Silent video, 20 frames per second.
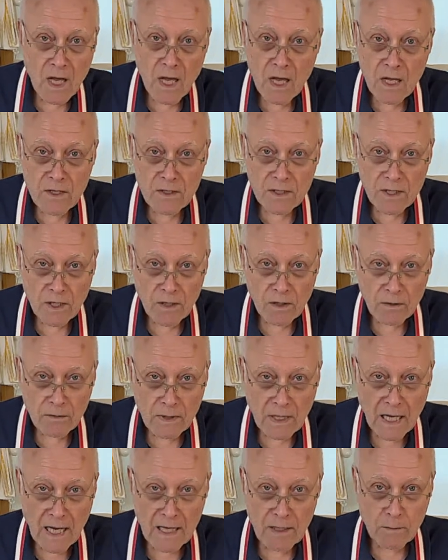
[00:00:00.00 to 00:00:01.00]
So
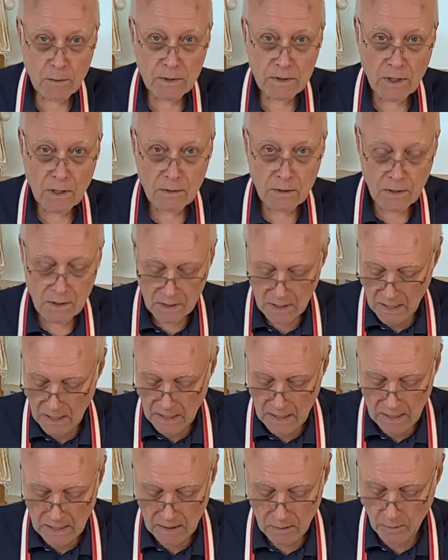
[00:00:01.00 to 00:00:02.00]
I will not
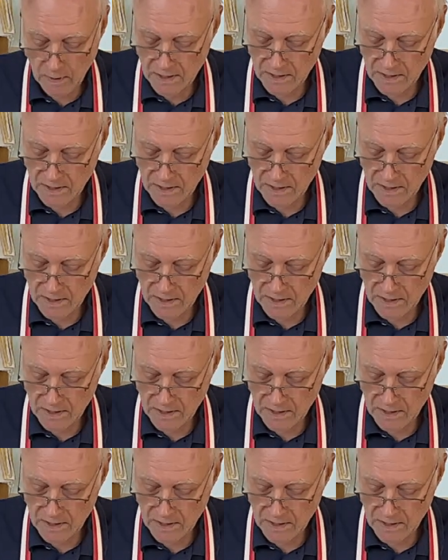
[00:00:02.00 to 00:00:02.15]
waste